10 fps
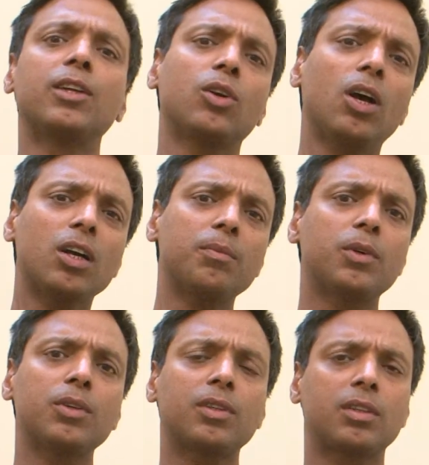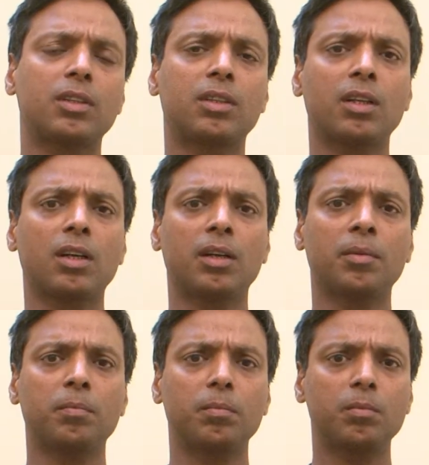you talk about
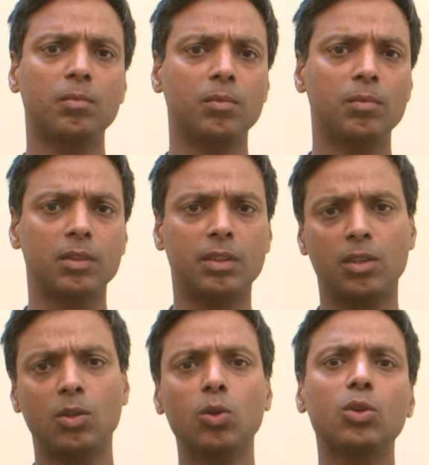the whole